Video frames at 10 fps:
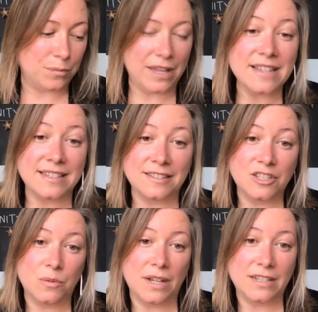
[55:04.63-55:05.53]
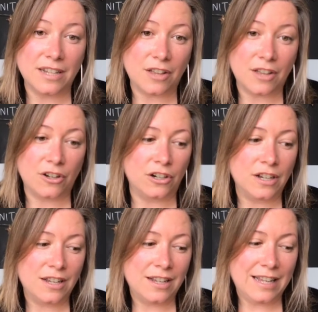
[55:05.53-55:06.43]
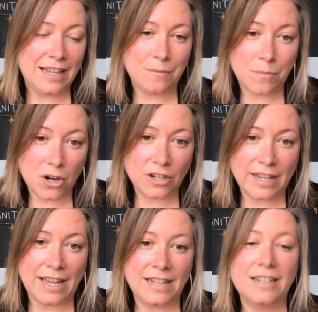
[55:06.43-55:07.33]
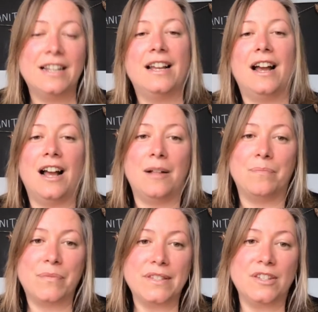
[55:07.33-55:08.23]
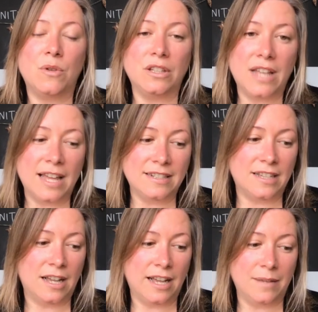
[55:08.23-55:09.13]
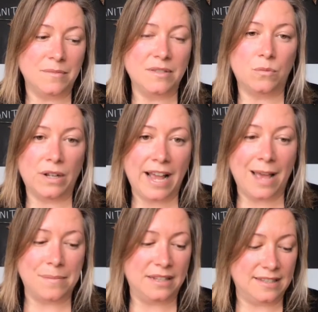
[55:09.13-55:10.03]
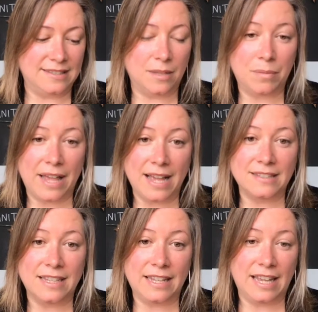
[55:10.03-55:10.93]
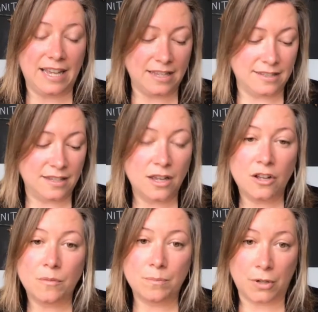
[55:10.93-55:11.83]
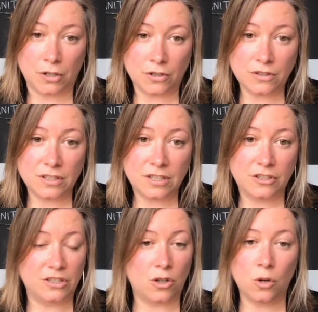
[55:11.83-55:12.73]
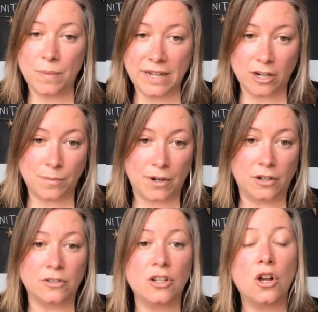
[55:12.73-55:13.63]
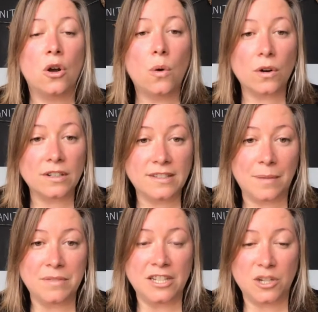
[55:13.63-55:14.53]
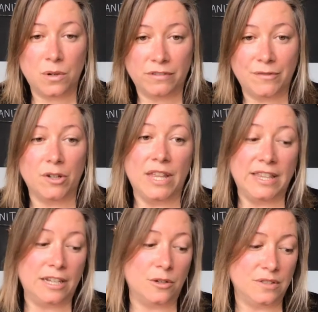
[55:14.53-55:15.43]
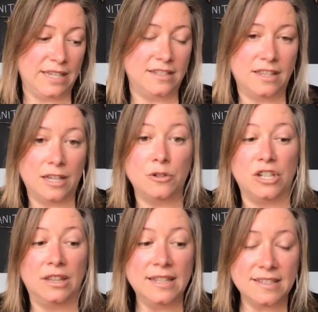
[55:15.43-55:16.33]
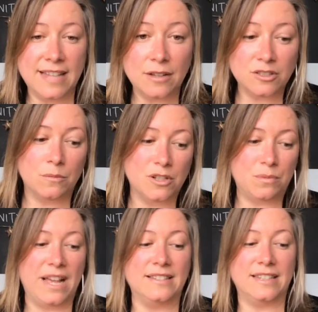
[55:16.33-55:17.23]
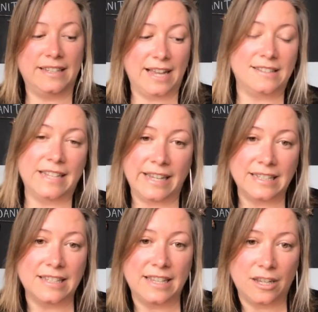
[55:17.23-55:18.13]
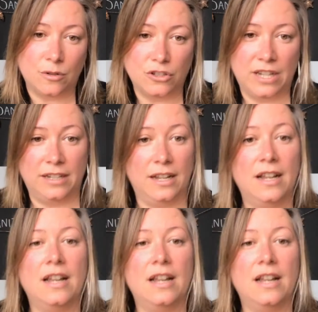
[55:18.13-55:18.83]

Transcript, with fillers: plastics to another market. So a lot of times what happens is the plastic is burned, just open air burned, or dumped into a river that then goes into the ocean. This is how so much plastic gets into the ocean.